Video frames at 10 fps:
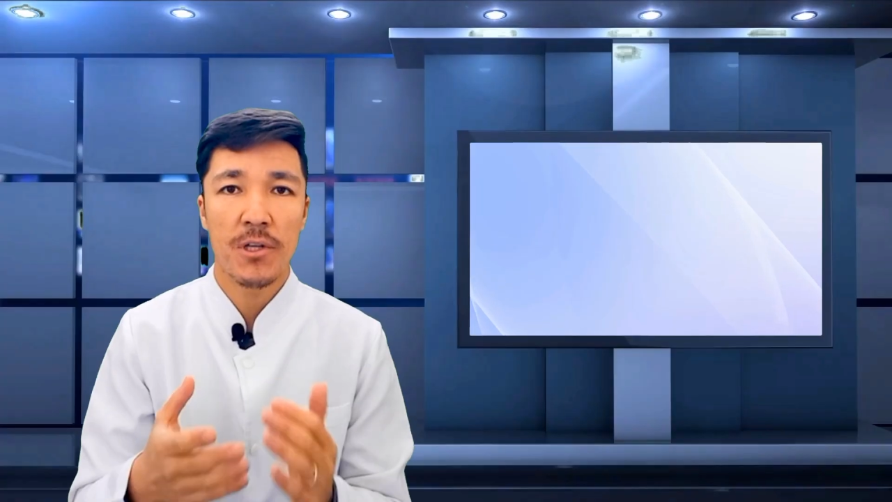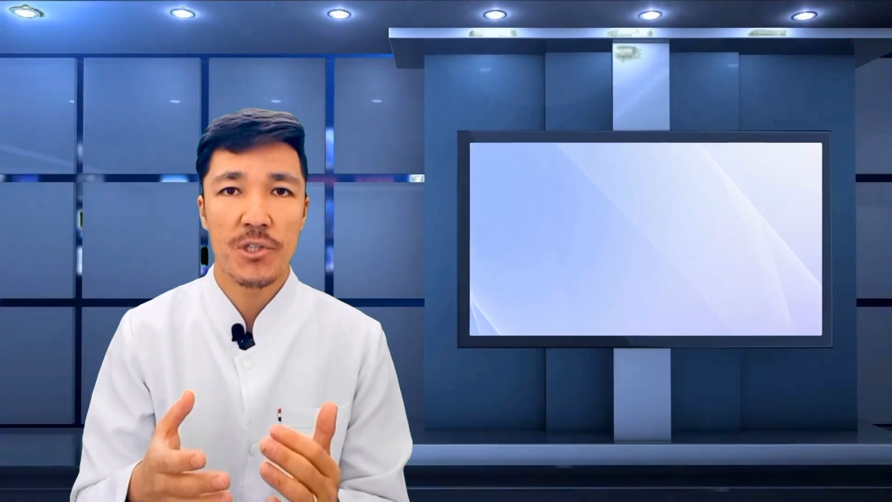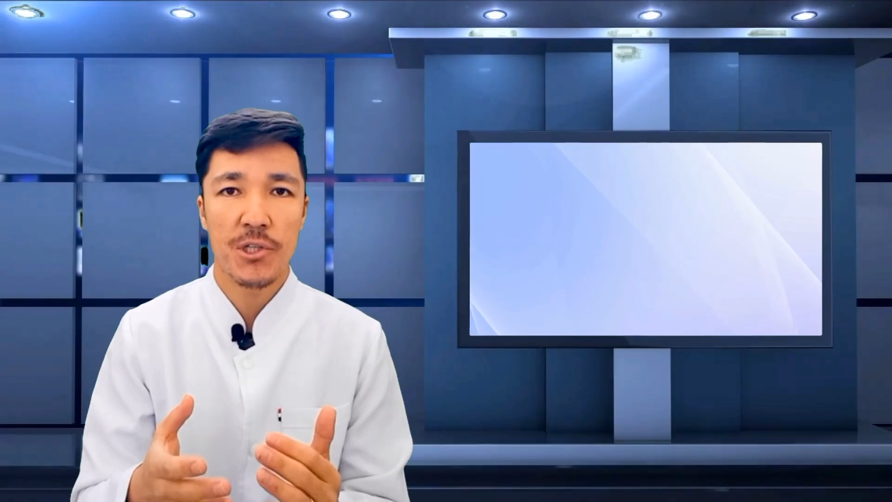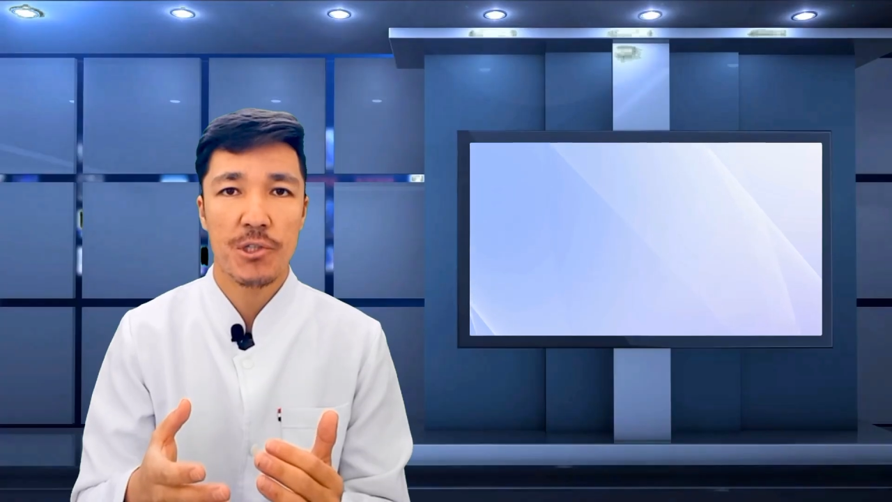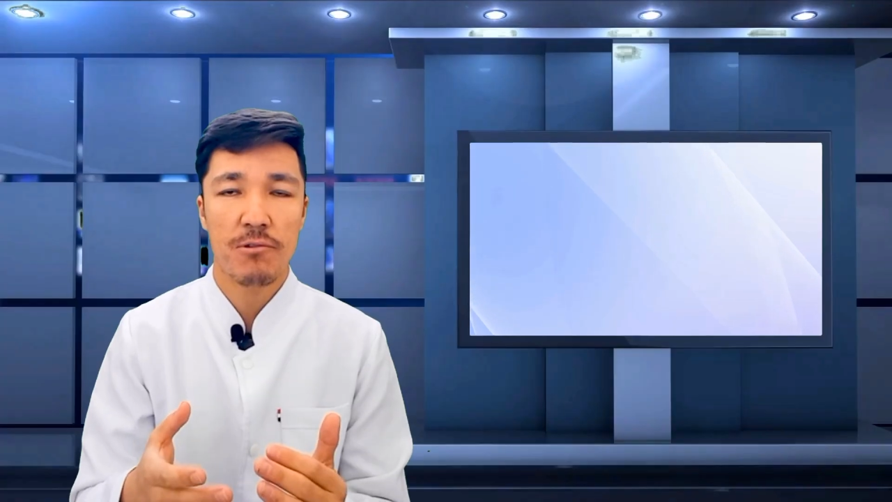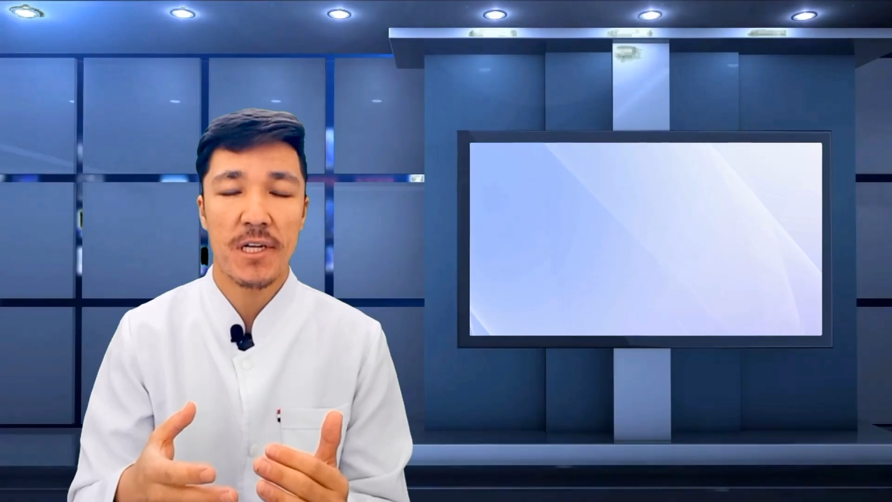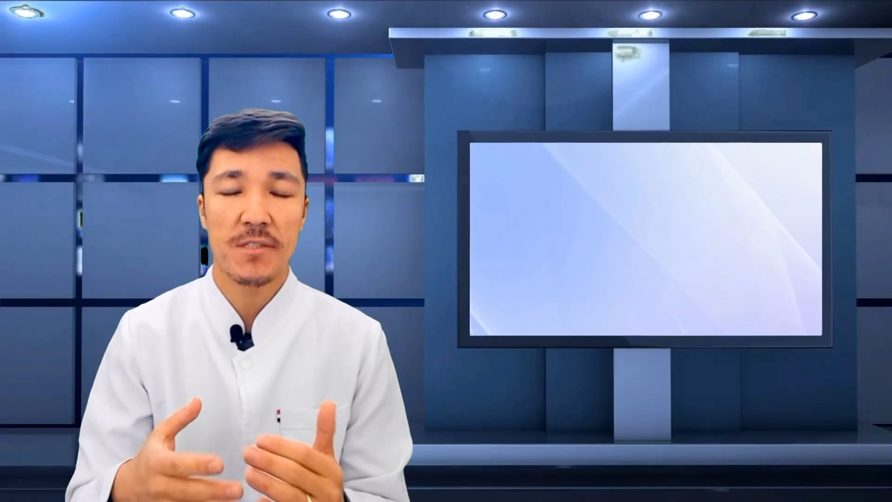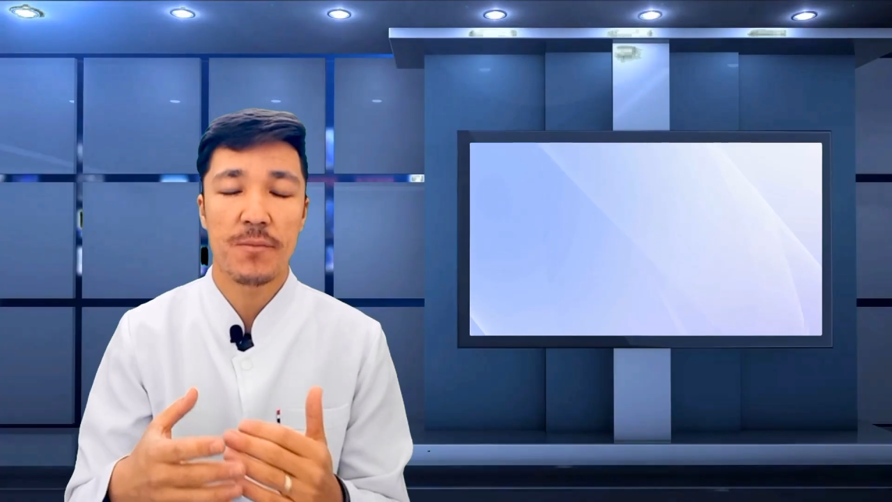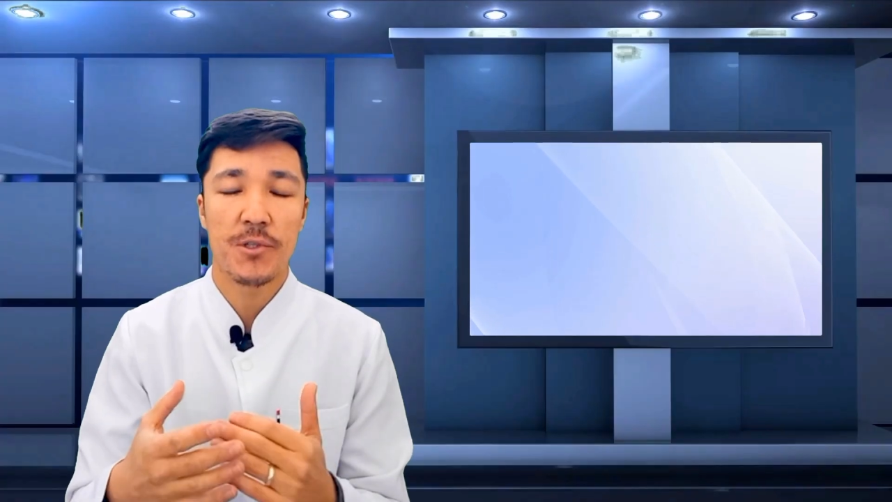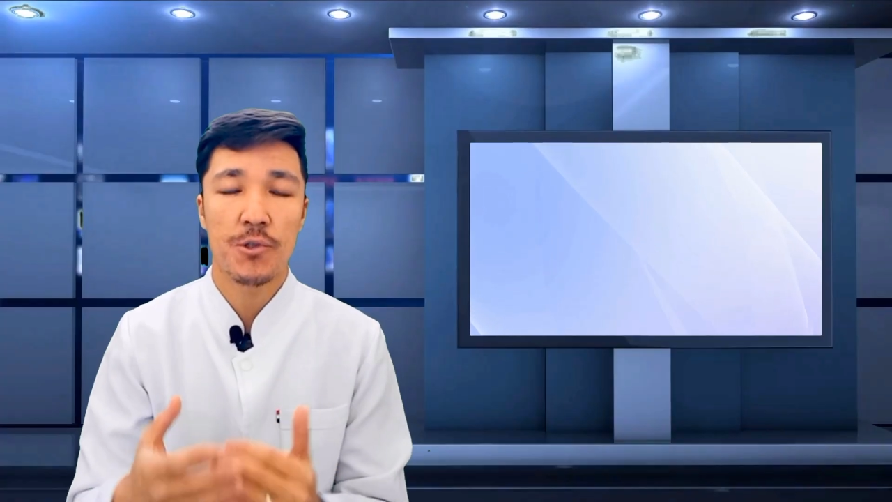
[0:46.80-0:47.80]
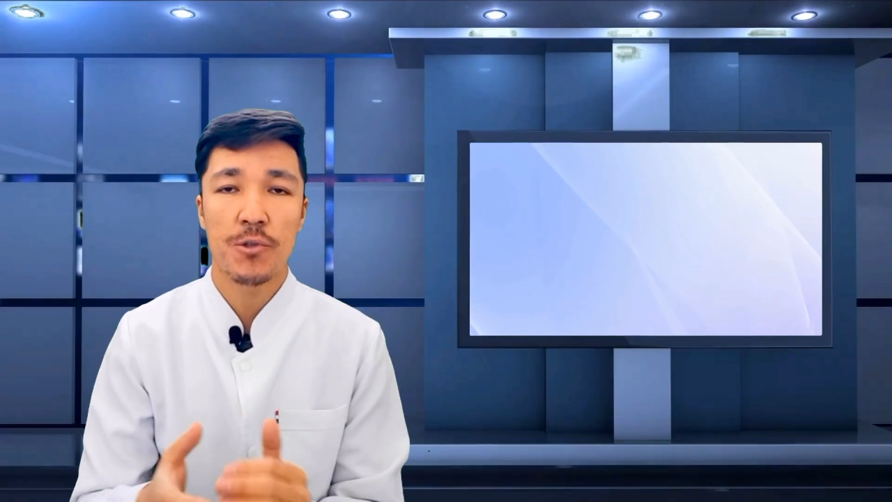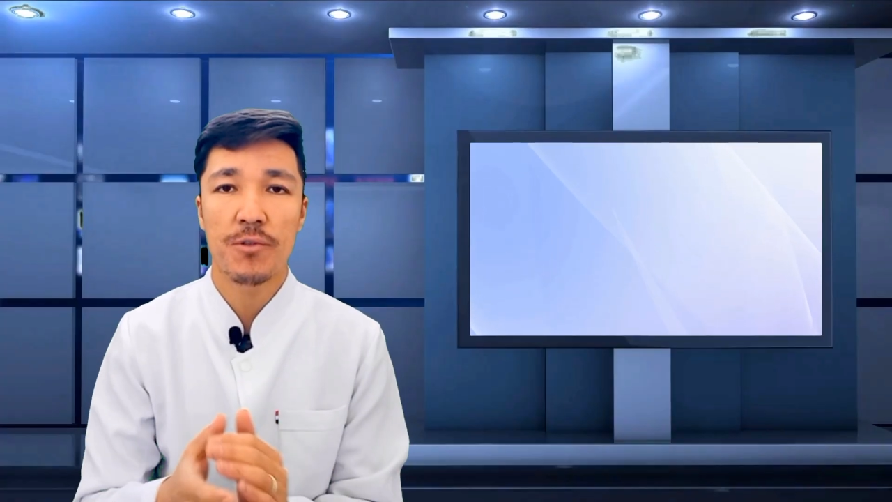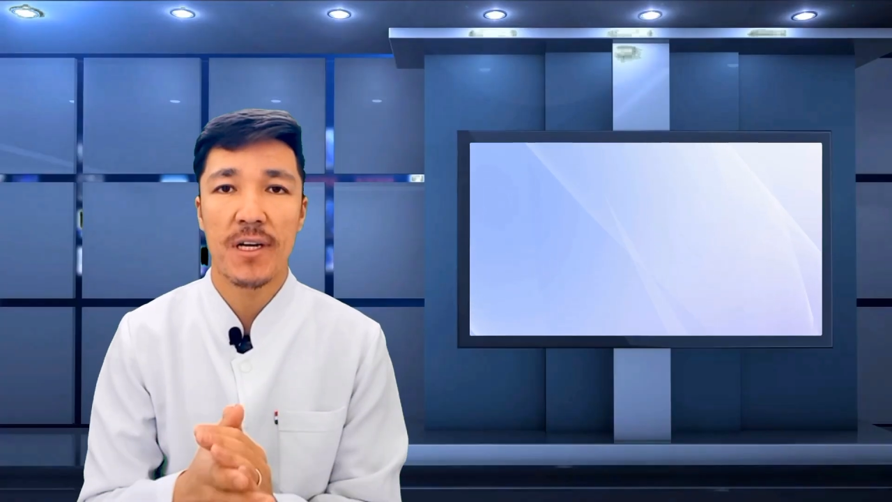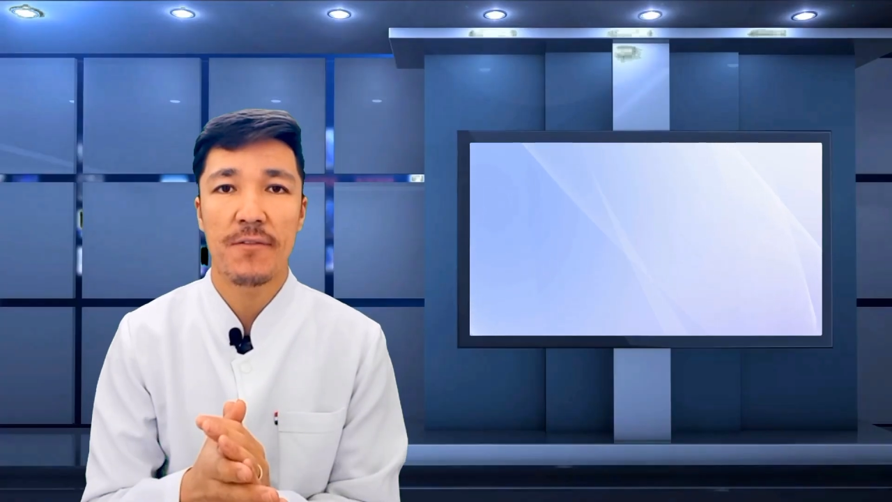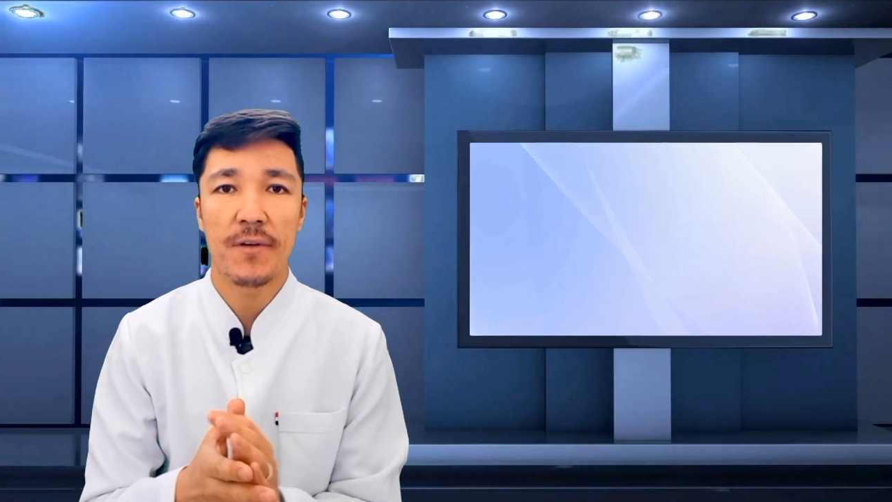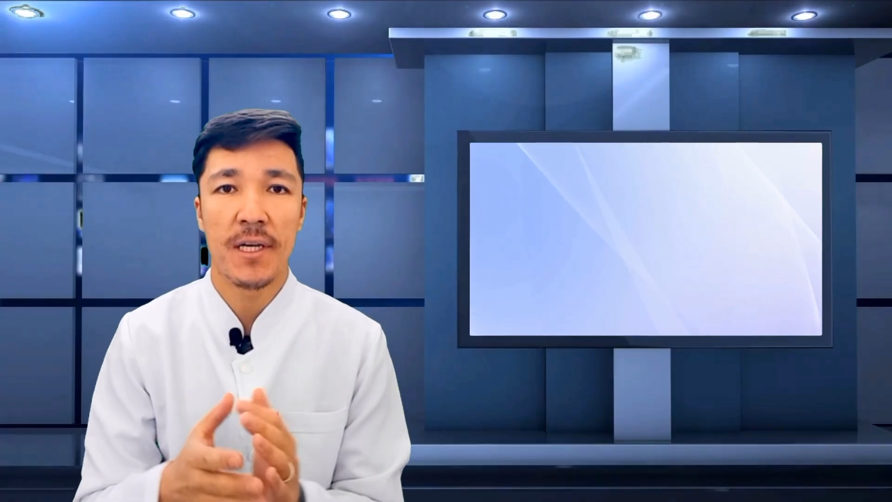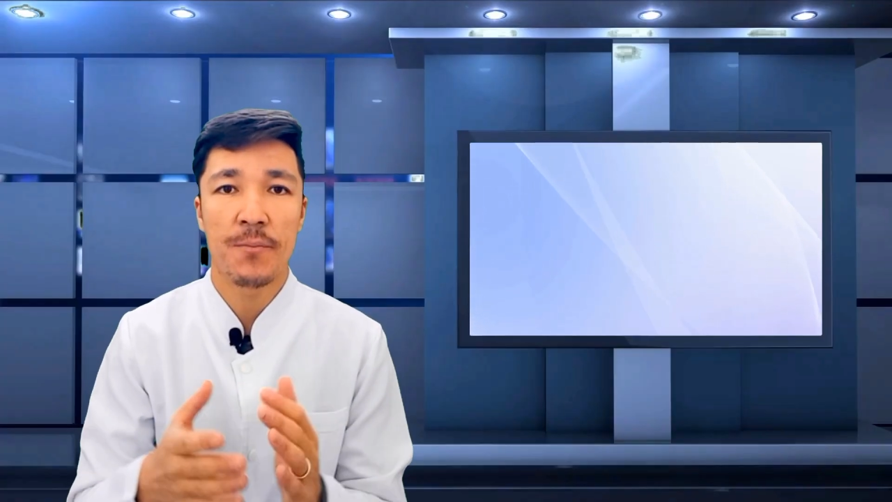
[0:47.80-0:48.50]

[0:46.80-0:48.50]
While ginger has been shown to have